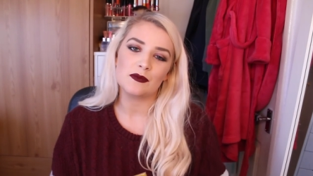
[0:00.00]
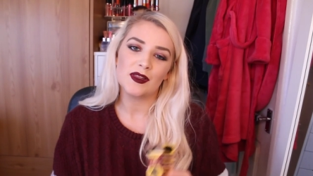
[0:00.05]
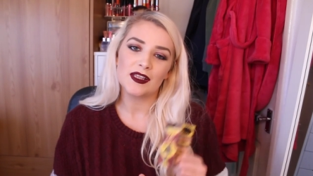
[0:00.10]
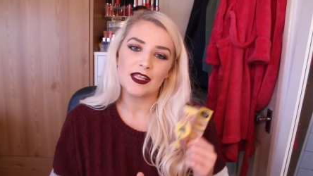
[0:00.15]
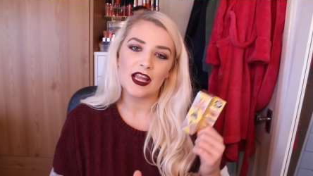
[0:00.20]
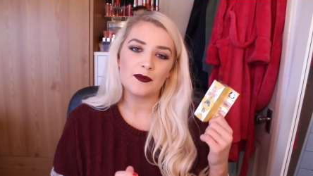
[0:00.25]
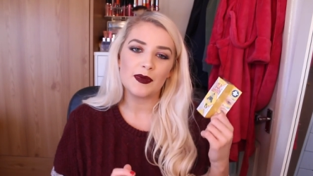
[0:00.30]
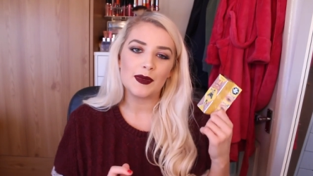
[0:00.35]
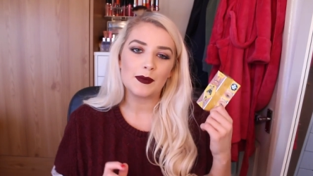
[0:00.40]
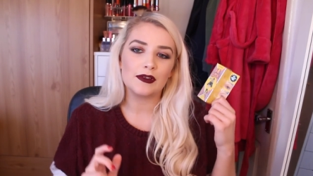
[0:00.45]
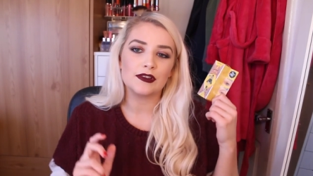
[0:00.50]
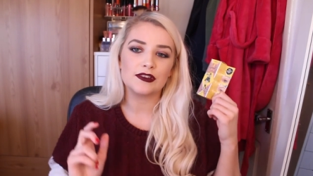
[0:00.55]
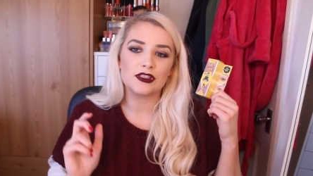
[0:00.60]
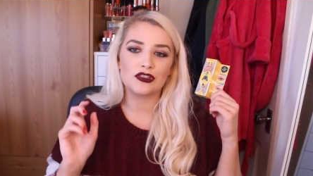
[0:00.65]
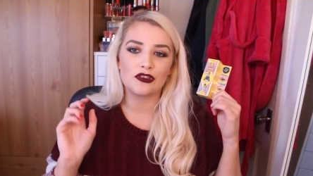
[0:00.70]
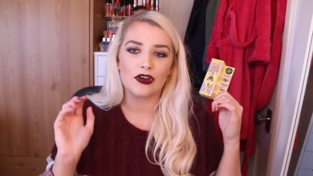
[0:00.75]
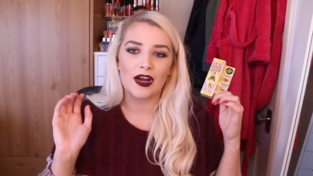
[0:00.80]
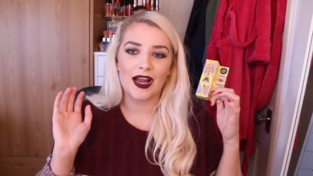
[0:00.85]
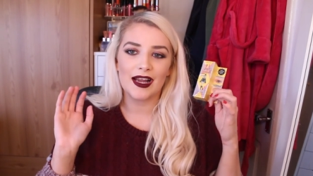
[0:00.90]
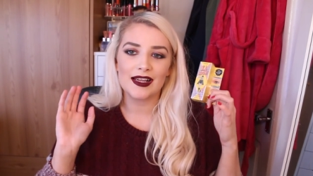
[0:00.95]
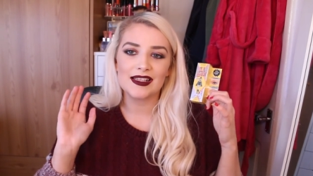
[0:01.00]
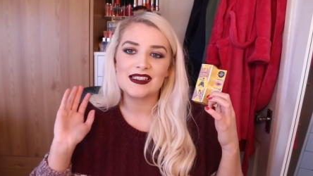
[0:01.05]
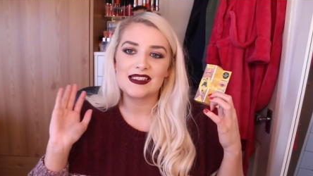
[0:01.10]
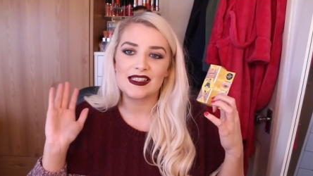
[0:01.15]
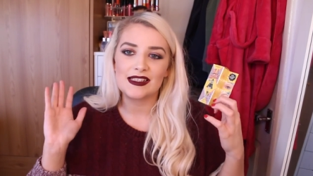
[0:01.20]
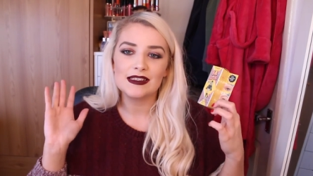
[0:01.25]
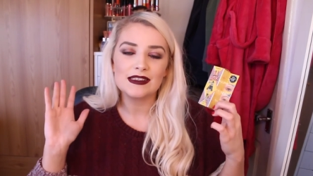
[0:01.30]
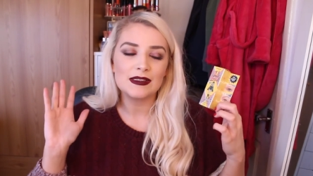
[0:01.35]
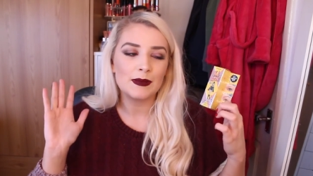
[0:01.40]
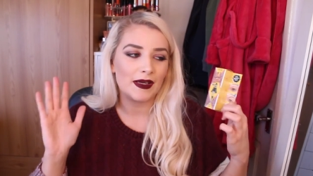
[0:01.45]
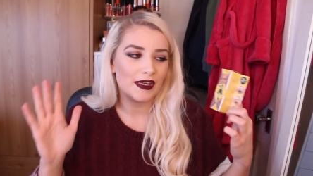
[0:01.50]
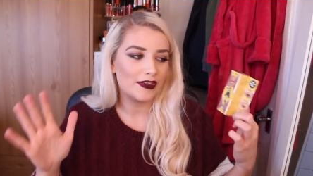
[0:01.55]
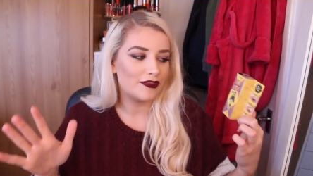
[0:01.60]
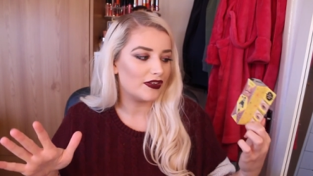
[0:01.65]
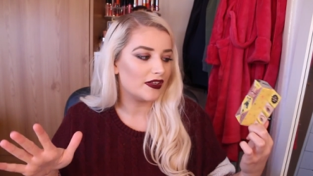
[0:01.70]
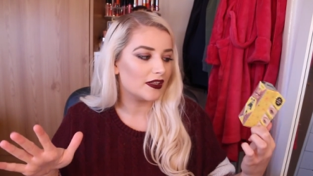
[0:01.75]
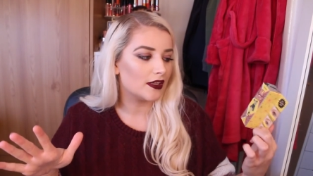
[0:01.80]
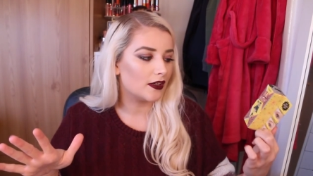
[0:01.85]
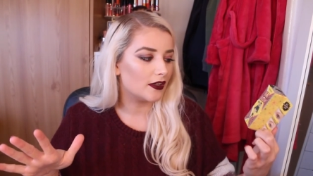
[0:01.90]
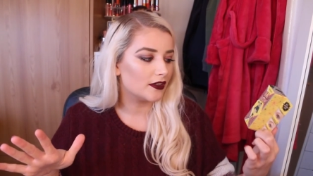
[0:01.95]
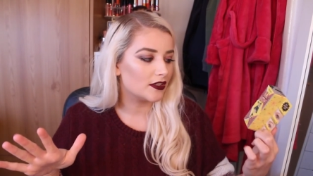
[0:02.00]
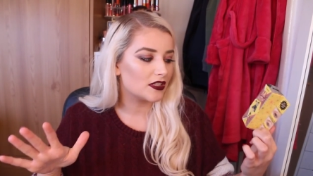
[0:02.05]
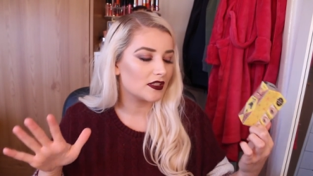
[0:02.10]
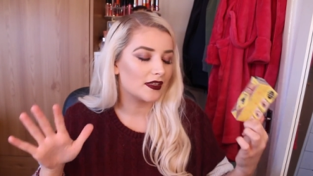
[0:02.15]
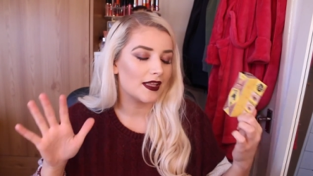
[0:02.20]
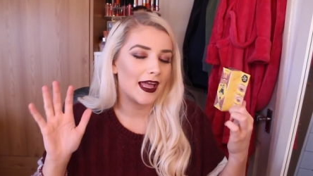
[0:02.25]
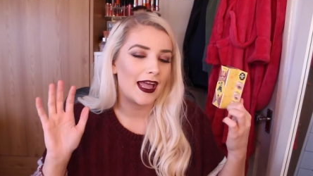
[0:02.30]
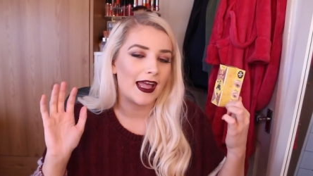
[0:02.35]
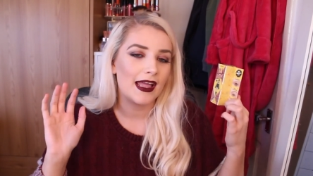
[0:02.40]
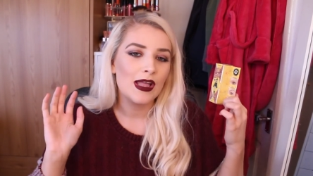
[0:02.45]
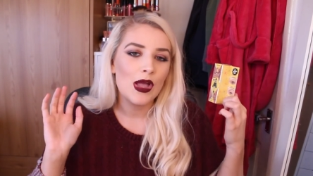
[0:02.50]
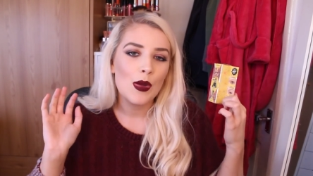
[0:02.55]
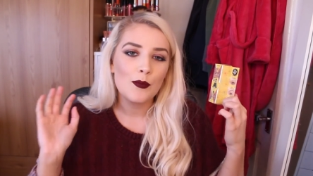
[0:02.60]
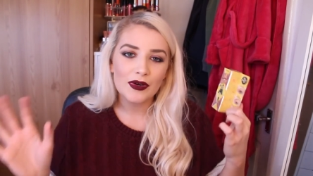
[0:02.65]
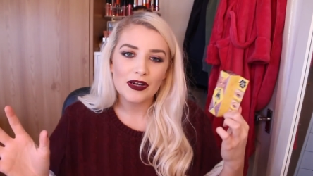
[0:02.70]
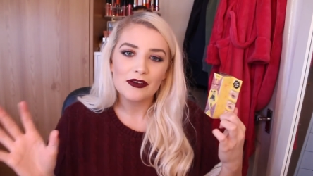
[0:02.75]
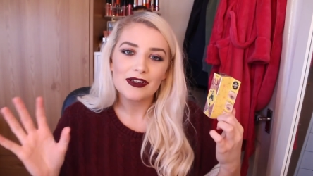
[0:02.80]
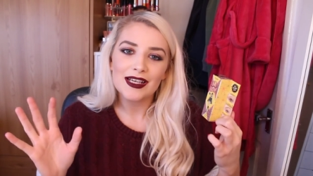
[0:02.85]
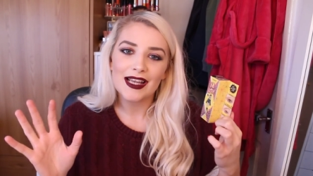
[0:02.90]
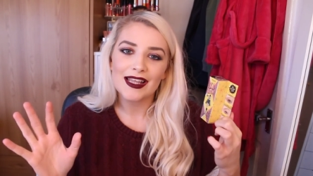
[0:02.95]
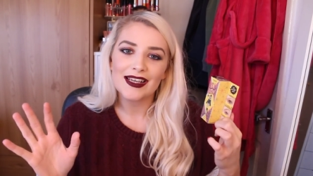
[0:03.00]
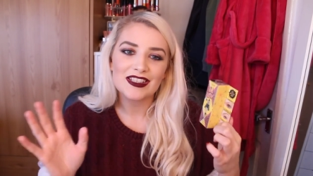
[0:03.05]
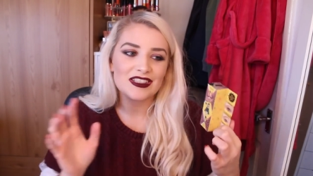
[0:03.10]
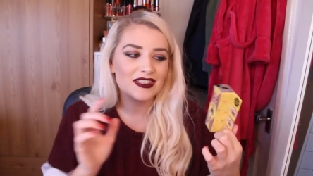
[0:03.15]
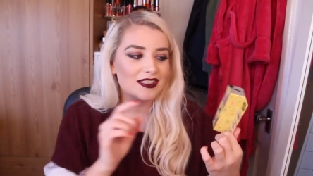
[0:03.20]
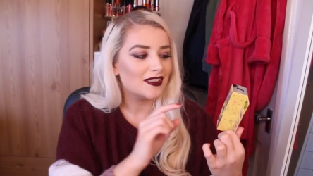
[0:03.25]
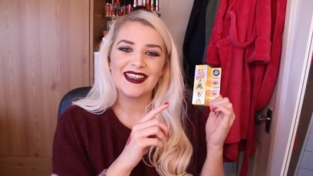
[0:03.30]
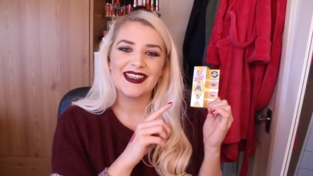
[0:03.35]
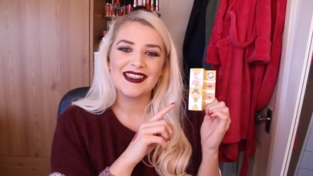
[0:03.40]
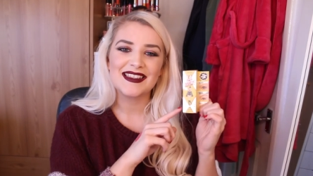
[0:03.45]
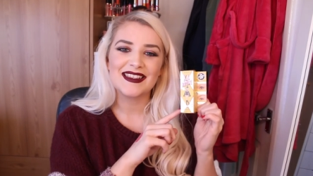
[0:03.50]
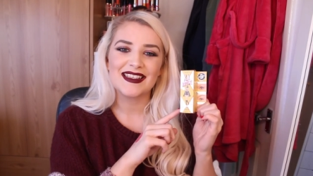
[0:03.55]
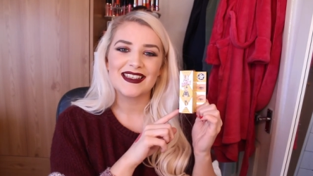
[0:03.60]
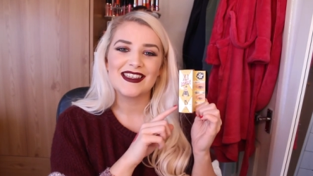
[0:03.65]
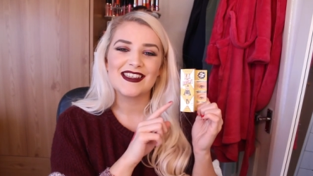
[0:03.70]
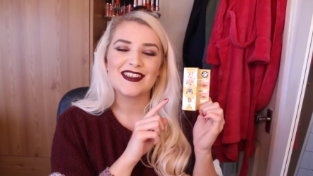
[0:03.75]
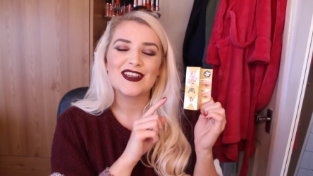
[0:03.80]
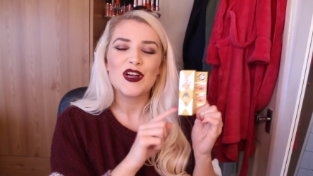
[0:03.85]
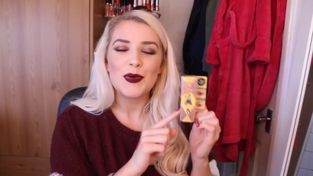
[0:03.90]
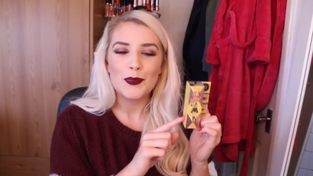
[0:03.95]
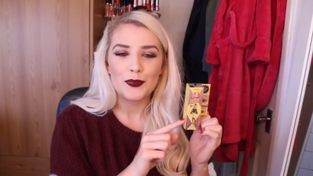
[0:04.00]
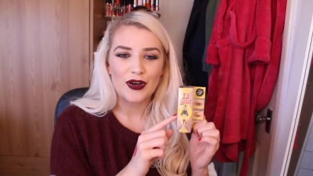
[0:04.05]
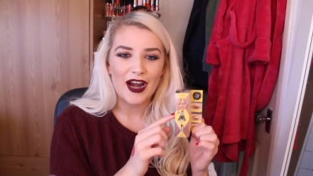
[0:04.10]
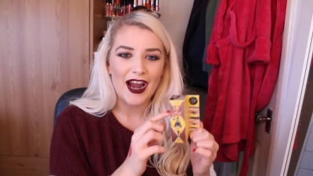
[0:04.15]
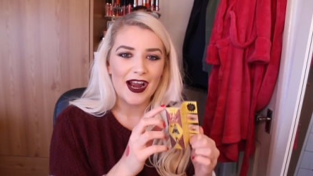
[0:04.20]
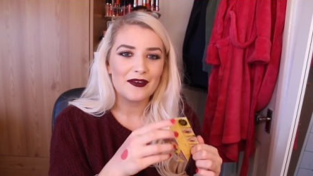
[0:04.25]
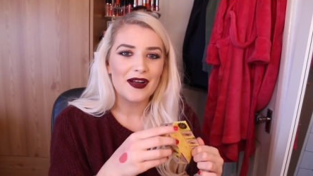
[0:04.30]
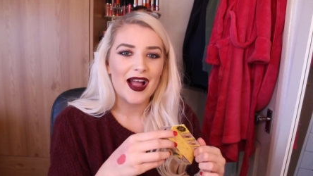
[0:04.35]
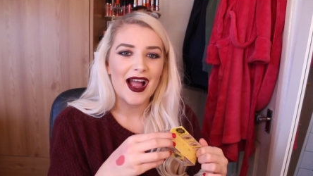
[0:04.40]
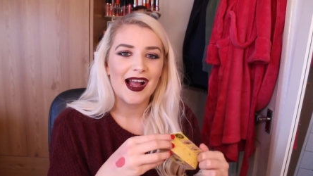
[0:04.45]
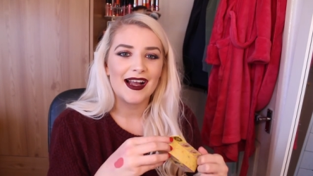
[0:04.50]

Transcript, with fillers: something that I've been wanting to try since Benefit launched their brow collection is the Cabrow,